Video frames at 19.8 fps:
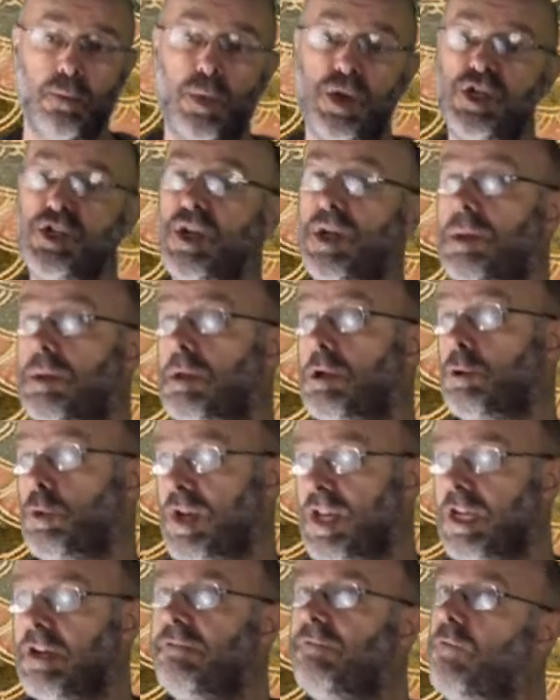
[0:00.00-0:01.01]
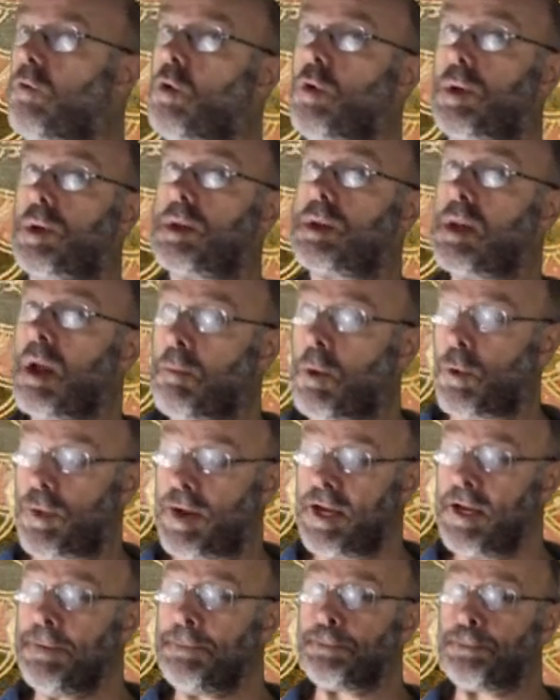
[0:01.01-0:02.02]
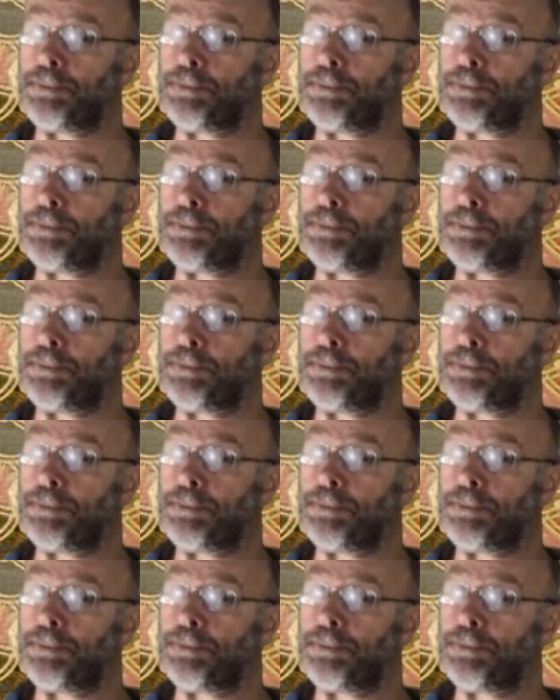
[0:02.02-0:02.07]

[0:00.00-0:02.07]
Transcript: which is Greek for summary.